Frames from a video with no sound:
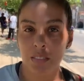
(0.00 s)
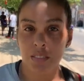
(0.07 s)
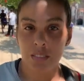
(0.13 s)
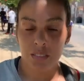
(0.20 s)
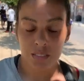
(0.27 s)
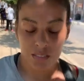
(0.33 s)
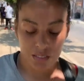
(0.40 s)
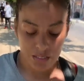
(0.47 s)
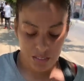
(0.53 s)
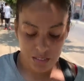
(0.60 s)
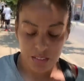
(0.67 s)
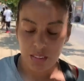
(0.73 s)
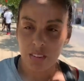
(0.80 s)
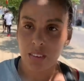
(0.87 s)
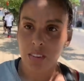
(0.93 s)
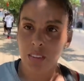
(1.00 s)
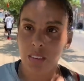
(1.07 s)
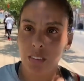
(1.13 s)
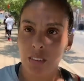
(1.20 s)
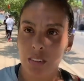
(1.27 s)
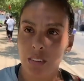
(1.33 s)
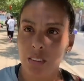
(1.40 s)
Have you ever slept with a
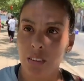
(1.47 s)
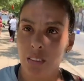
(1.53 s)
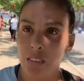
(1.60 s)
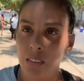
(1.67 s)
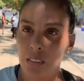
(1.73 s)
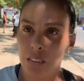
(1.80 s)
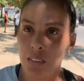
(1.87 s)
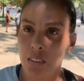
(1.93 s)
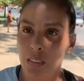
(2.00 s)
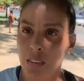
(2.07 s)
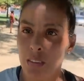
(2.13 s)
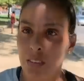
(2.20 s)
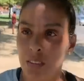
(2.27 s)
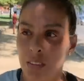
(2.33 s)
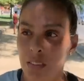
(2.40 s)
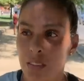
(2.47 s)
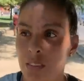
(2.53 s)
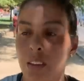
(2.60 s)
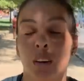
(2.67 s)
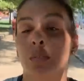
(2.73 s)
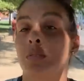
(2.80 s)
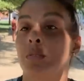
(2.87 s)
drug dealer for drugs? No.
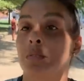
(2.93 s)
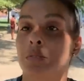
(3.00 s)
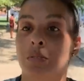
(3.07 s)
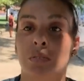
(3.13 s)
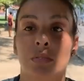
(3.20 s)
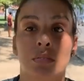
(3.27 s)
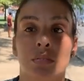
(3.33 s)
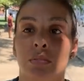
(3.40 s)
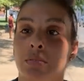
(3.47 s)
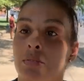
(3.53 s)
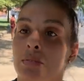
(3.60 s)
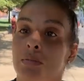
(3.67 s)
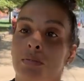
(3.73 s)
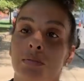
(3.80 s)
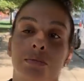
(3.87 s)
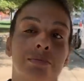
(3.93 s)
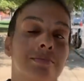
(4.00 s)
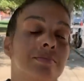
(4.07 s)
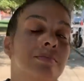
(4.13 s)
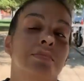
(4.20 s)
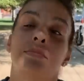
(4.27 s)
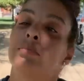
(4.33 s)
No.
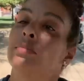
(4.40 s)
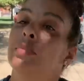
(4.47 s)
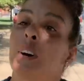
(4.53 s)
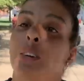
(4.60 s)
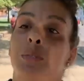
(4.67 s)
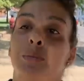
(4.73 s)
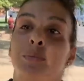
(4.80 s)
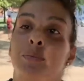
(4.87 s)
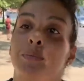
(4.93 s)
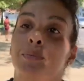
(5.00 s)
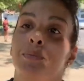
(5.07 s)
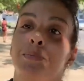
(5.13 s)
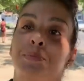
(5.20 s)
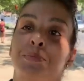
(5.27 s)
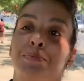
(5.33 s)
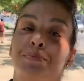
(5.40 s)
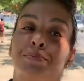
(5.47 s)
Some addicts do that.